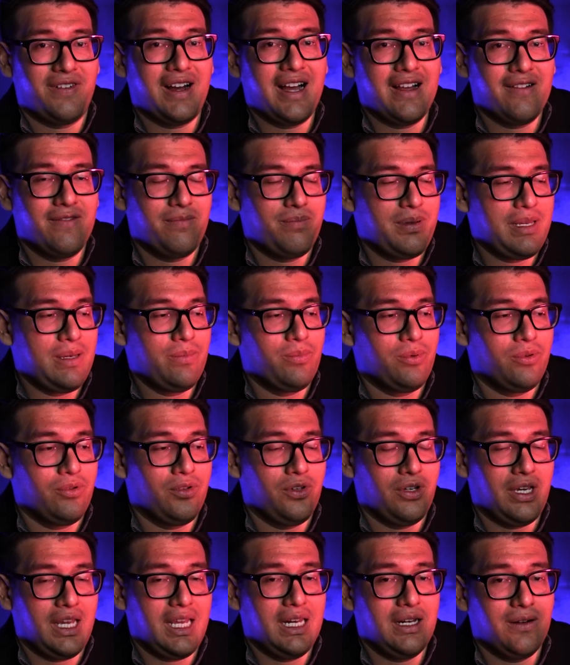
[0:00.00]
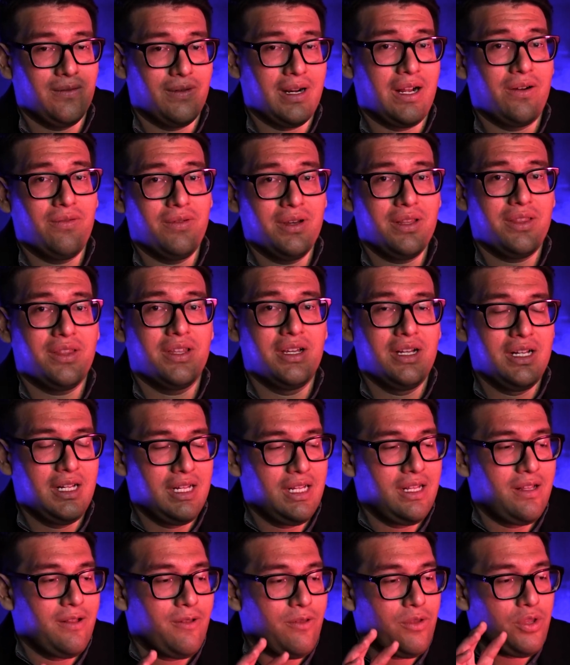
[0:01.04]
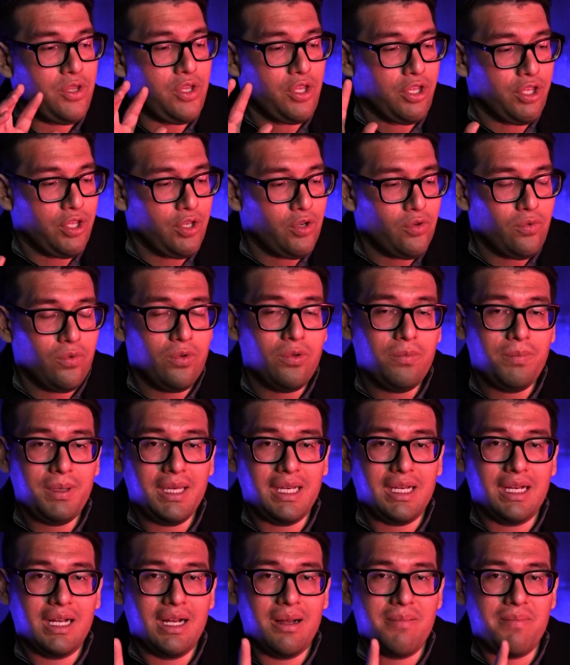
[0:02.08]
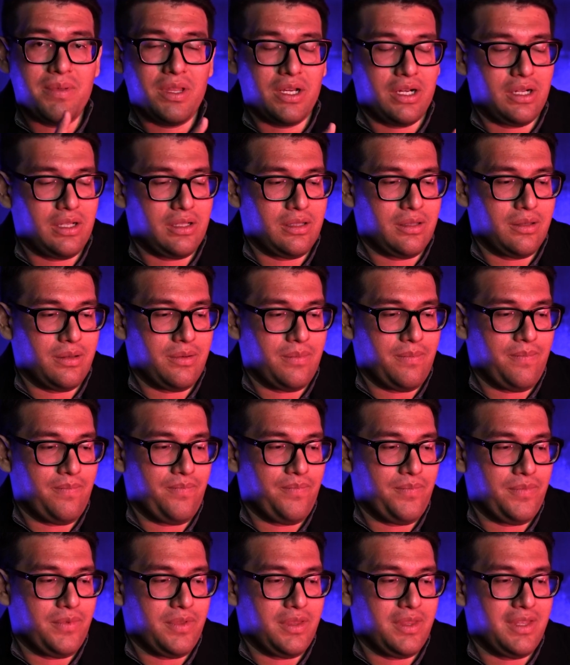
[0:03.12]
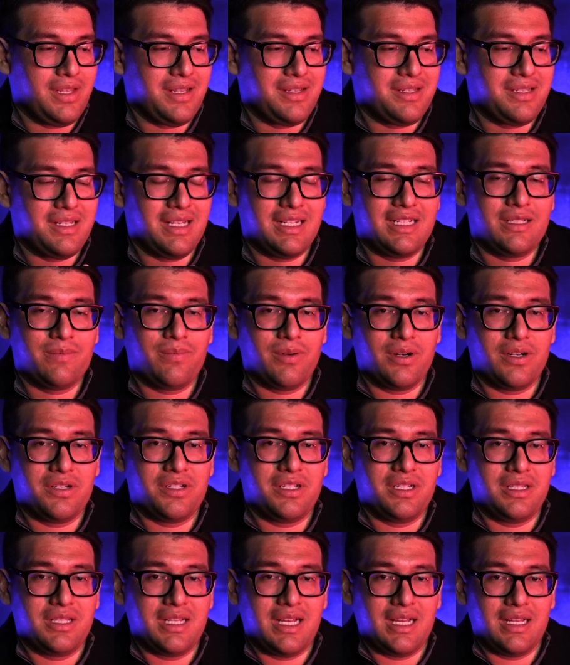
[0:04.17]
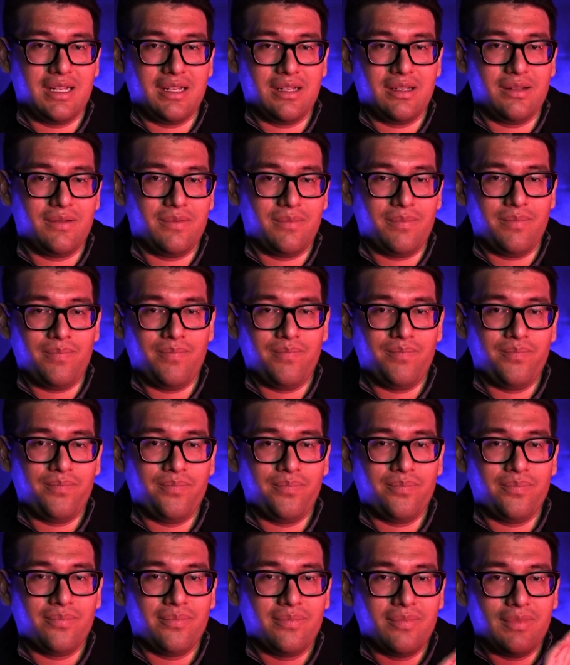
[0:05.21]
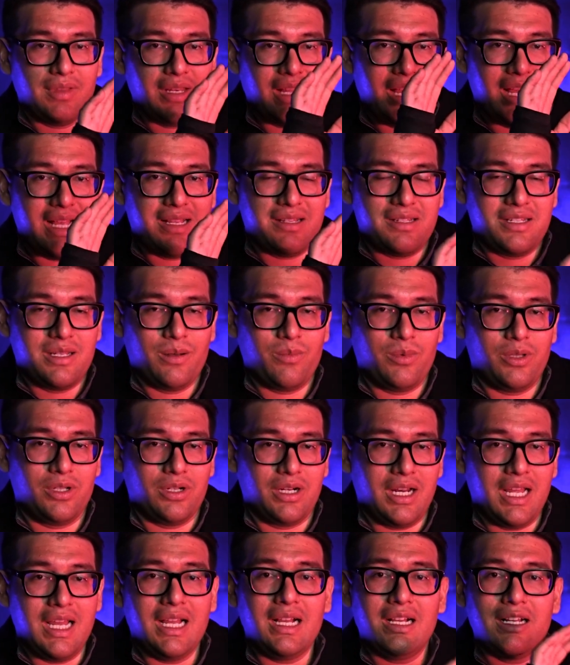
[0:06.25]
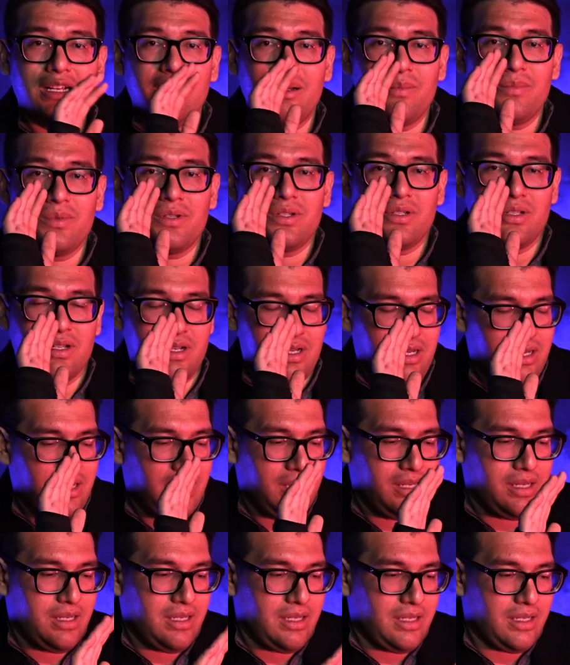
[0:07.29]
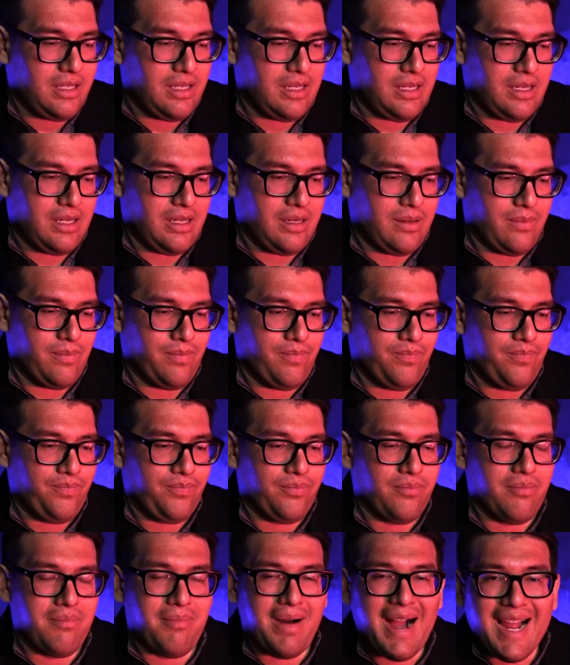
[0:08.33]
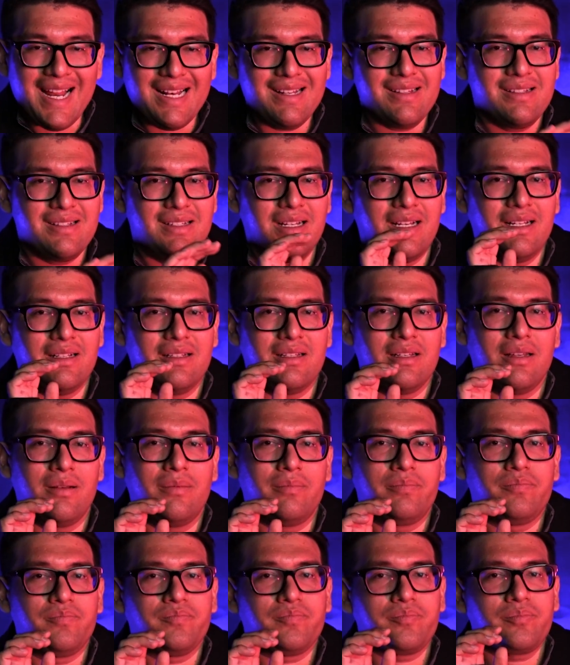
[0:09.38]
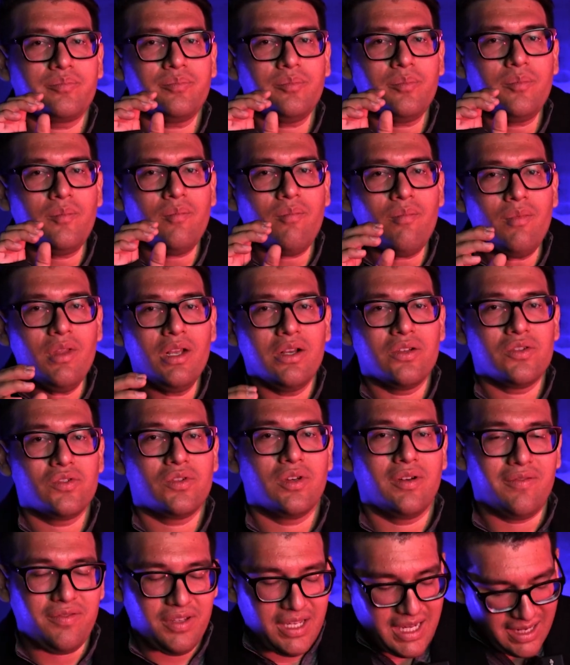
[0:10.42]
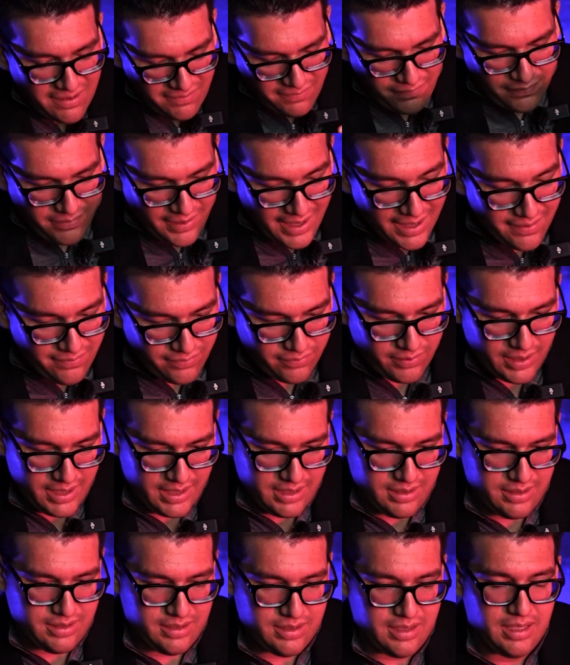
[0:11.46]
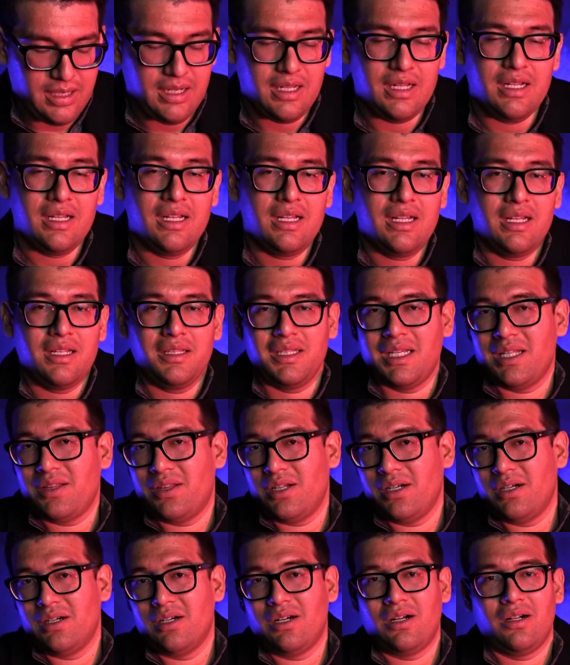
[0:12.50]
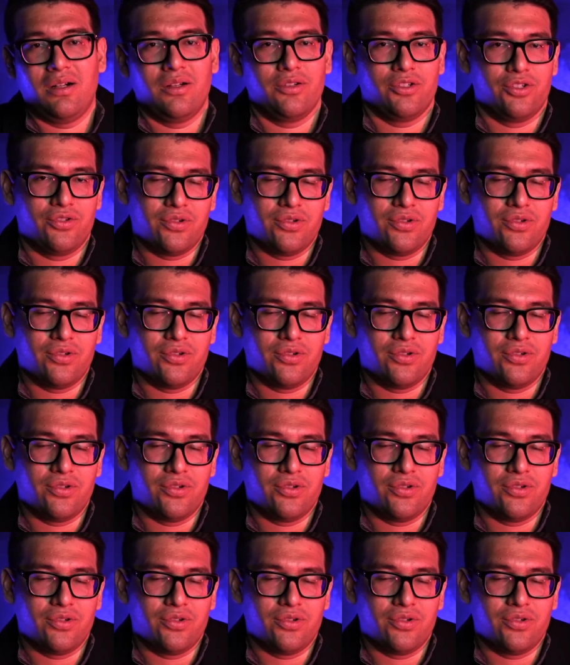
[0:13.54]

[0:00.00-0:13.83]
five people you hang around with, you will become the sixth person that has similar incomes, mindset. So if you have five friends that they're all